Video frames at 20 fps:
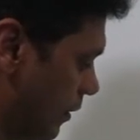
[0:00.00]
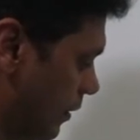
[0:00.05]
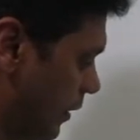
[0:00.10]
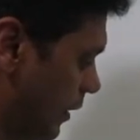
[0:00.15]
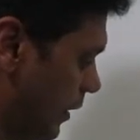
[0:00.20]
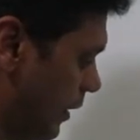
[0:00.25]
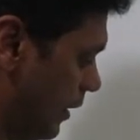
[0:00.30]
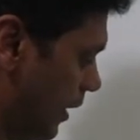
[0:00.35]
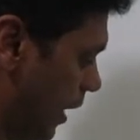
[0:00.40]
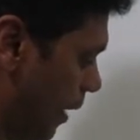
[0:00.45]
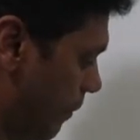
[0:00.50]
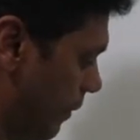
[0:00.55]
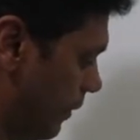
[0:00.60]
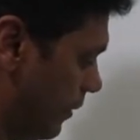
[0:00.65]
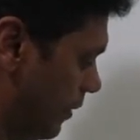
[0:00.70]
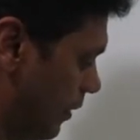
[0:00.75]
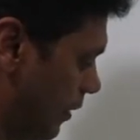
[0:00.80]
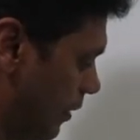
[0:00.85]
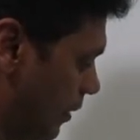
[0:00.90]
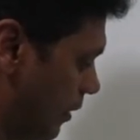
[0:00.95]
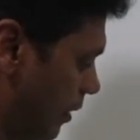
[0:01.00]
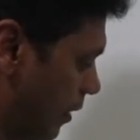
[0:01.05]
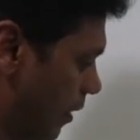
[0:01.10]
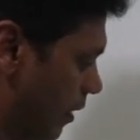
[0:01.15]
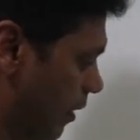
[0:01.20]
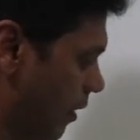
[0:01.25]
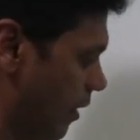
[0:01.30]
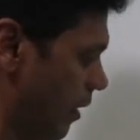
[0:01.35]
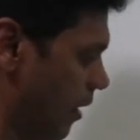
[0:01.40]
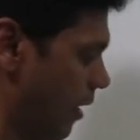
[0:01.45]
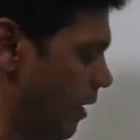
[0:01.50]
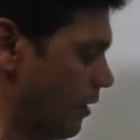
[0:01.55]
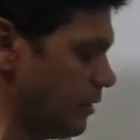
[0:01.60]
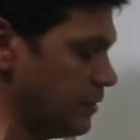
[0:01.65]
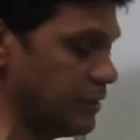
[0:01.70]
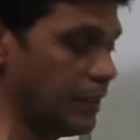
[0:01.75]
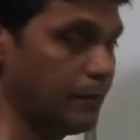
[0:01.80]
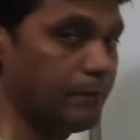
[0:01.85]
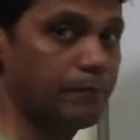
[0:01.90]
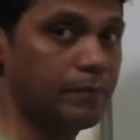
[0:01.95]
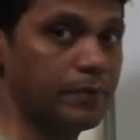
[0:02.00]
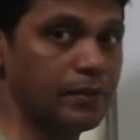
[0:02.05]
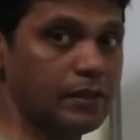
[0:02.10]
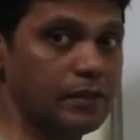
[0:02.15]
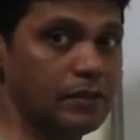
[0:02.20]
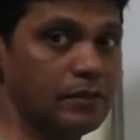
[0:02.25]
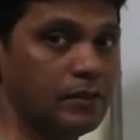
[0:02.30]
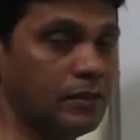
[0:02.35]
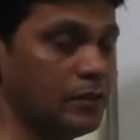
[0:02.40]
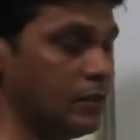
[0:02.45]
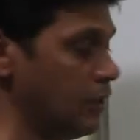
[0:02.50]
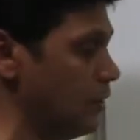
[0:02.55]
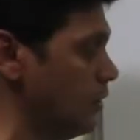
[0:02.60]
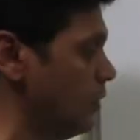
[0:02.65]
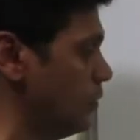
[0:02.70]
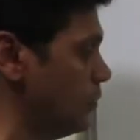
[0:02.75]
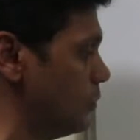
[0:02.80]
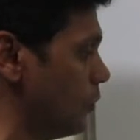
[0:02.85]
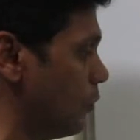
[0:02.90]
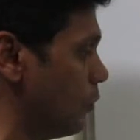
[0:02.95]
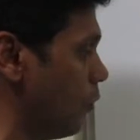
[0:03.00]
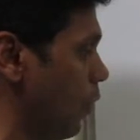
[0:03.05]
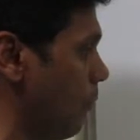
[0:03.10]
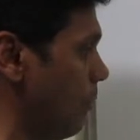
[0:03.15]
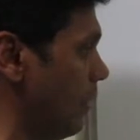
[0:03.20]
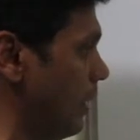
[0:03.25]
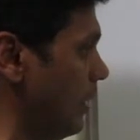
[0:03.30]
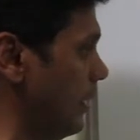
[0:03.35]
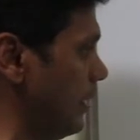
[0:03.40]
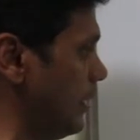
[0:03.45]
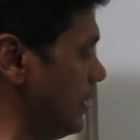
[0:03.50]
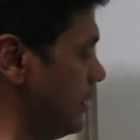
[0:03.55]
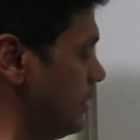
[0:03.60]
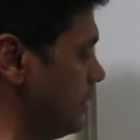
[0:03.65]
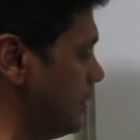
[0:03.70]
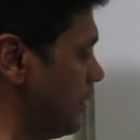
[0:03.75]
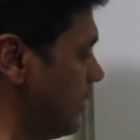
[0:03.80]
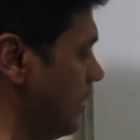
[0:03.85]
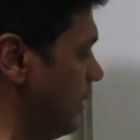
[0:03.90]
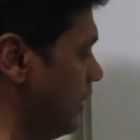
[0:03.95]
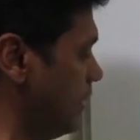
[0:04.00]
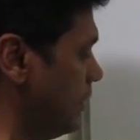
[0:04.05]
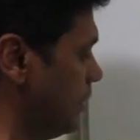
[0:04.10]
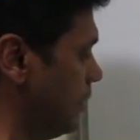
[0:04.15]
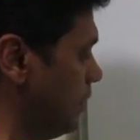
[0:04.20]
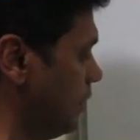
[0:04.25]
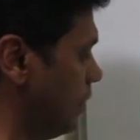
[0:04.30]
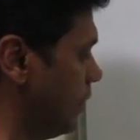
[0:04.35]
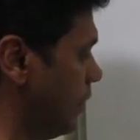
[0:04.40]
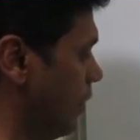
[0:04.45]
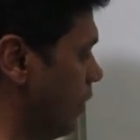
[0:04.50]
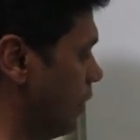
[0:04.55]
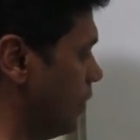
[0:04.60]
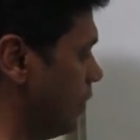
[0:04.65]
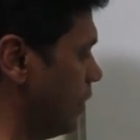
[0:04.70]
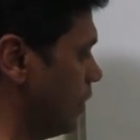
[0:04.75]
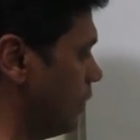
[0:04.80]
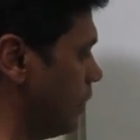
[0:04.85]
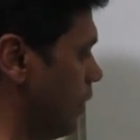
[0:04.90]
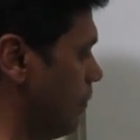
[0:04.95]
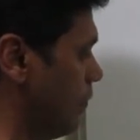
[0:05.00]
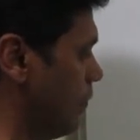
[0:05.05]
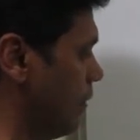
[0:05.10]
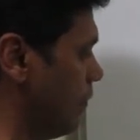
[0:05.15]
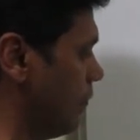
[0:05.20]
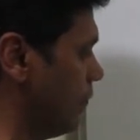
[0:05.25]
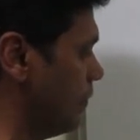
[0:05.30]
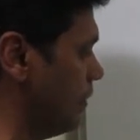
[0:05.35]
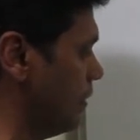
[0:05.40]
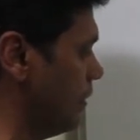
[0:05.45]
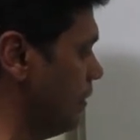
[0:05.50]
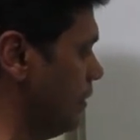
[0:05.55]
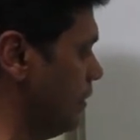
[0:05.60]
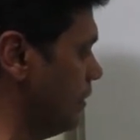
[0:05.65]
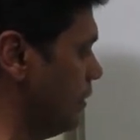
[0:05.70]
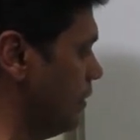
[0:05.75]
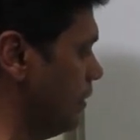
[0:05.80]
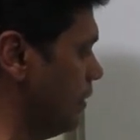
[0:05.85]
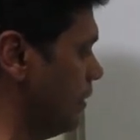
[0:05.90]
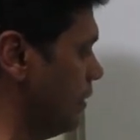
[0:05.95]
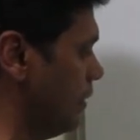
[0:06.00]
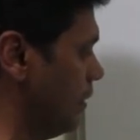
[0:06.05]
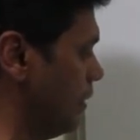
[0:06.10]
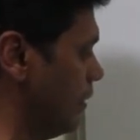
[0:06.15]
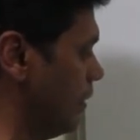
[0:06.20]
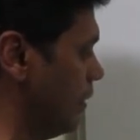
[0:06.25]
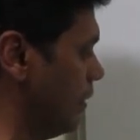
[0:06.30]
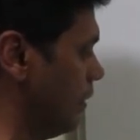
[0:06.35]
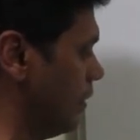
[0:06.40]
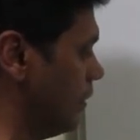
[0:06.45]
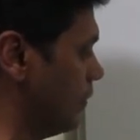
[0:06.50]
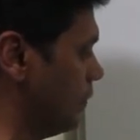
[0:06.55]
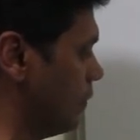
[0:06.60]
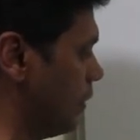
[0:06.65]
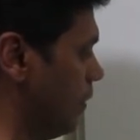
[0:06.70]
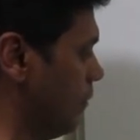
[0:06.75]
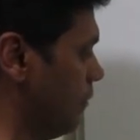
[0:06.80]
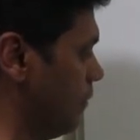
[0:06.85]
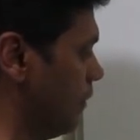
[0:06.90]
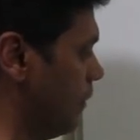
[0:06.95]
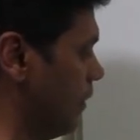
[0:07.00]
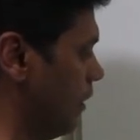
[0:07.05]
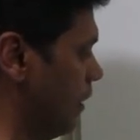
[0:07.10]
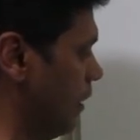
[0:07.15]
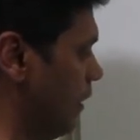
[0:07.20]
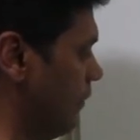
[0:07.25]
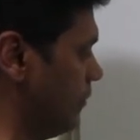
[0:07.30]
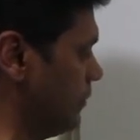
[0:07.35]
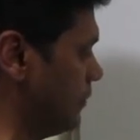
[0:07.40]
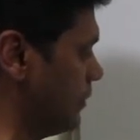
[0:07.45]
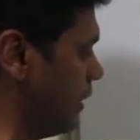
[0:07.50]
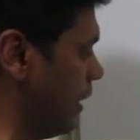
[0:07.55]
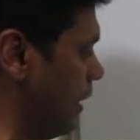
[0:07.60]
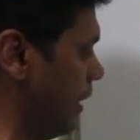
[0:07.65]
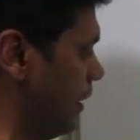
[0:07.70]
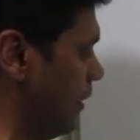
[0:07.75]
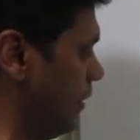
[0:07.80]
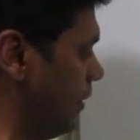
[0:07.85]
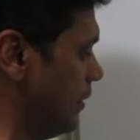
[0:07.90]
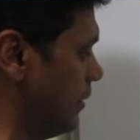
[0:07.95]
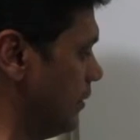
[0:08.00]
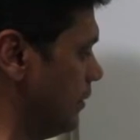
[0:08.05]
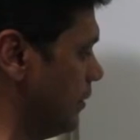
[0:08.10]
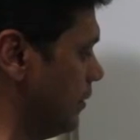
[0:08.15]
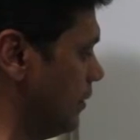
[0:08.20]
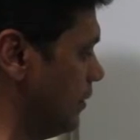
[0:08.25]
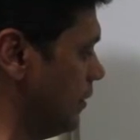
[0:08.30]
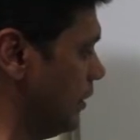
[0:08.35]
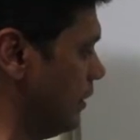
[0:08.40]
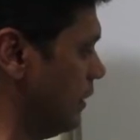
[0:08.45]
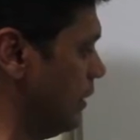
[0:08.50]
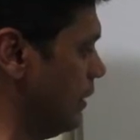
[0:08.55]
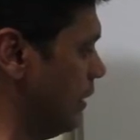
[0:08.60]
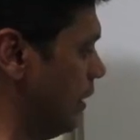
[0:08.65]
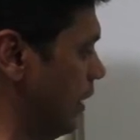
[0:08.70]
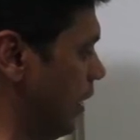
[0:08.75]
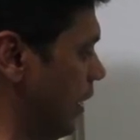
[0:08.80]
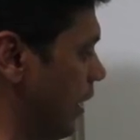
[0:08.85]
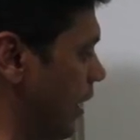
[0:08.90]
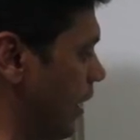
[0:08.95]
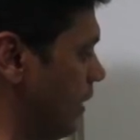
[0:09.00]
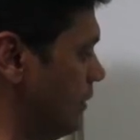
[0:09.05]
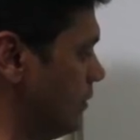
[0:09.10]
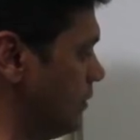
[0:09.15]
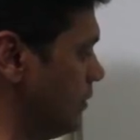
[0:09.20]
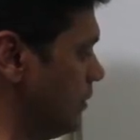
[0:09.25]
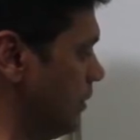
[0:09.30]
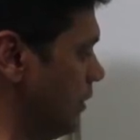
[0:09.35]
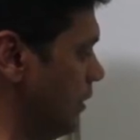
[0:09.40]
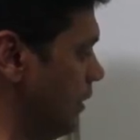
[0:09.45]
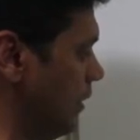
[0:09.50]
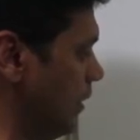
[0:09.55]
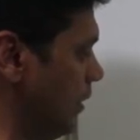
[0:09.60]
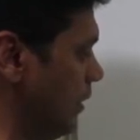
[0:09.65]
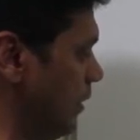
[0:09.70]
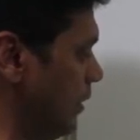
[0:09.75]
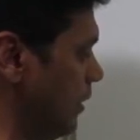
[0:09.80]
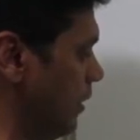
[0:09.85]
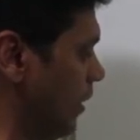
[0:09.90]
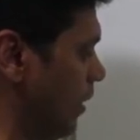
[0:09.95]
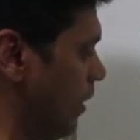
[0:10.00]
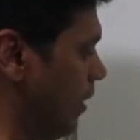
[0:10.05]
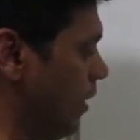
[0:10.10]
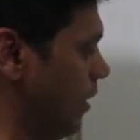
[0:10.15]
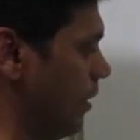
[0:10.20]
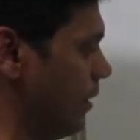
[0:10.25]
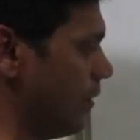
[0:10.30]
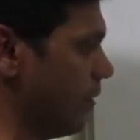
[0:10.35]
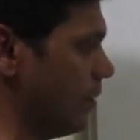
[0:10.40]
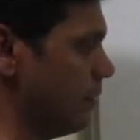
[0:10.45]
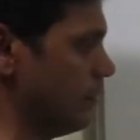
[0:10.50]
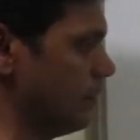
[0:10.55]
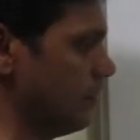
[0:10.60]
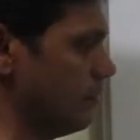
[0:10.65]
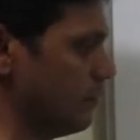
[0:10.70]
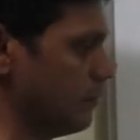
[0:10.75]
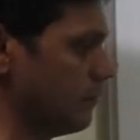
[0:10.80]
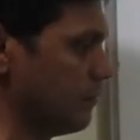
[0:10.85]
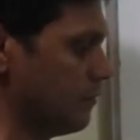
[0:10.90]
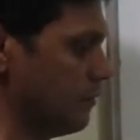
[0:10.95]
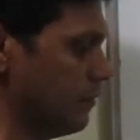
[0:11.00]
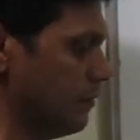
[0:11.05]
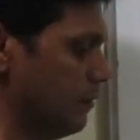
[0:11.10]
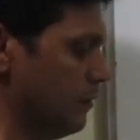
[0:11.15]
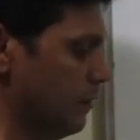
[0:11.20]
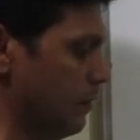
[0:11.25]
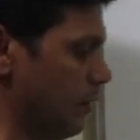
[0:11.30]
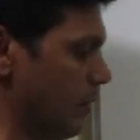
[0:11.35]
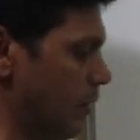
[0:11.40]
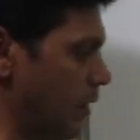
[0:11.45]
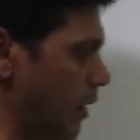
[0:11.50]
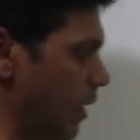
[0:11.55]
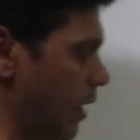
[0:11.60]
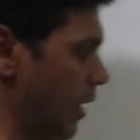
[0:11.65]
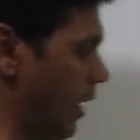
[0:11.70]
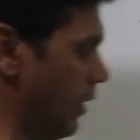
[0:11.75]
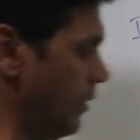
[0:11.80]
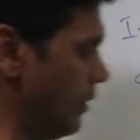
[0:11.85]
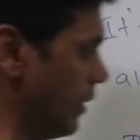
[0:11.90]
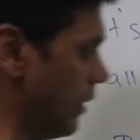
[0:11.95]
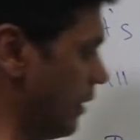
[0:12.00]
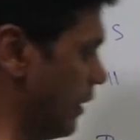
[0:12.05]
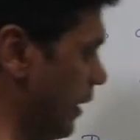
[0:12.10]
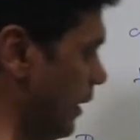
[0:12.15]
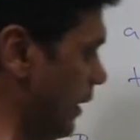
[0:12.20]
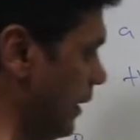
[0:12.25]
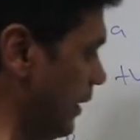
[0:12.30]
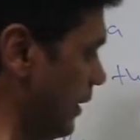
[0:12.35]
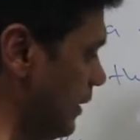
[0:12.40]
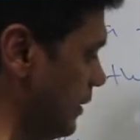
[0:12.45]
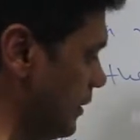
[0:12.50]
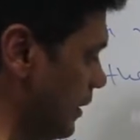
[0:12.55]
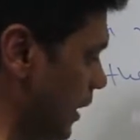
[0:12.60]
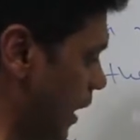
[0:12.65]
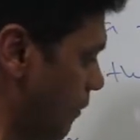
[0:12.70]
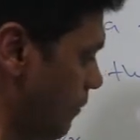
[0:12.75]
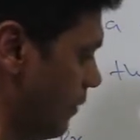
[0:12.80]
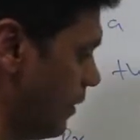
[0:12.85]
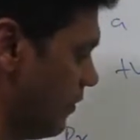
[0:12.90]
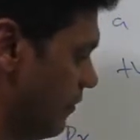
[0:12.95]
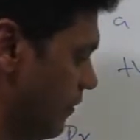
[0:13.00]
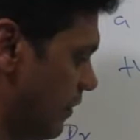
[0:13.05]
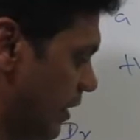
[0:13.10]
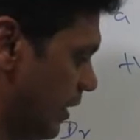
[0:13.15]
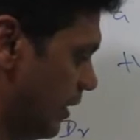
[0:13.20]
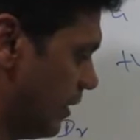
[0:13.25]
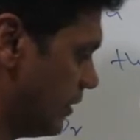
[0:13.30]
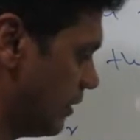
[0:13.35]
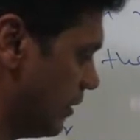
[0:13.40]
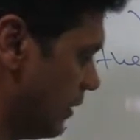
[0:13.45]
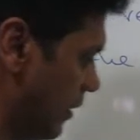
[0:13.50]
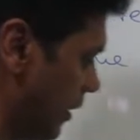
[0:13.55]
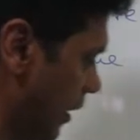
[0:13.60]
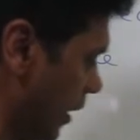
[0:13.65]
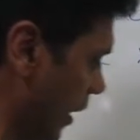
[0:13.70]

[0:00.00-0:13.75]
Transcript: D capital or simple. So normally it is written on the top of the top left side as DR, and the credit is abbreviated